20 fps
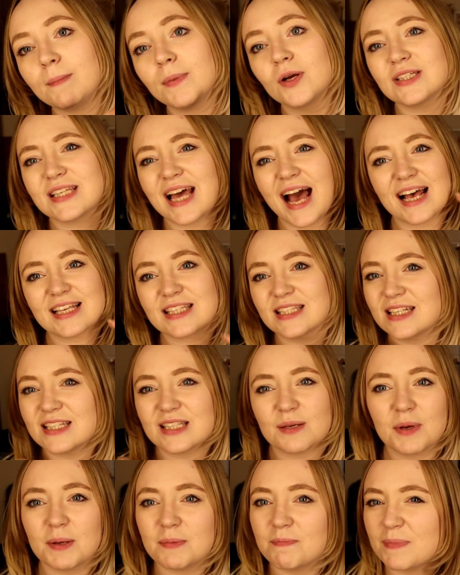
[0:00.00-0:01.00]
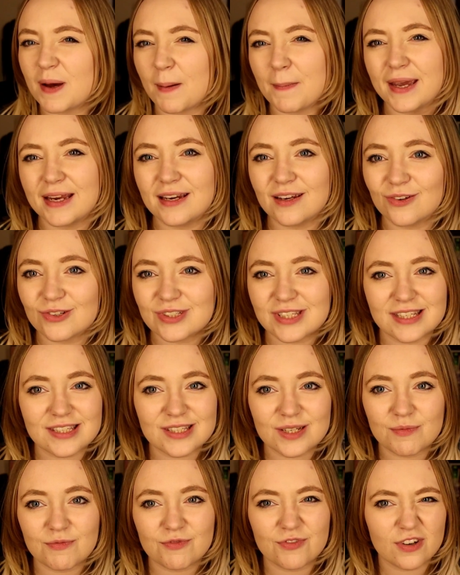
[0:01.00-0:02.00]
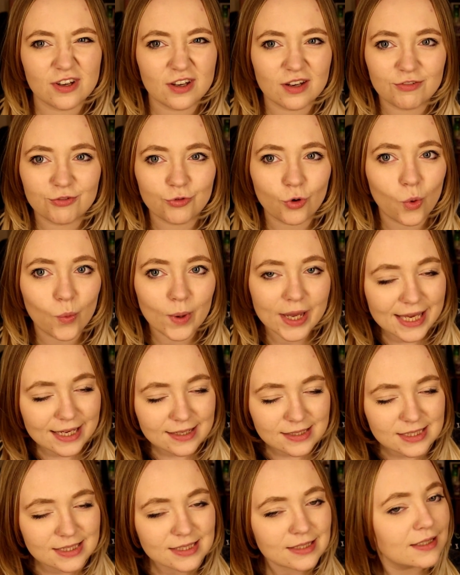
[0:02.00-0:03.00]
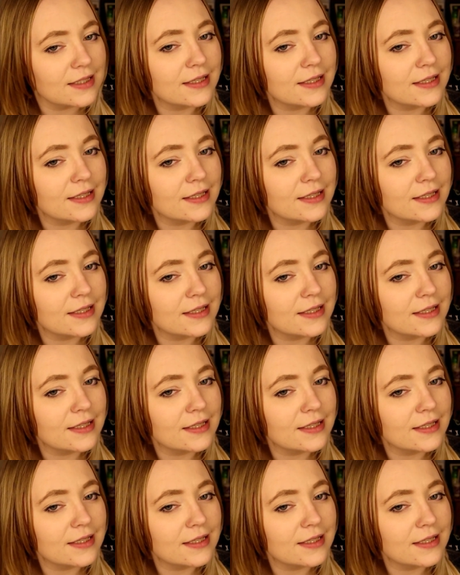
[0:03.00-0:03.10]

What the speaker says: because there's something about being in your system for 4 weeks.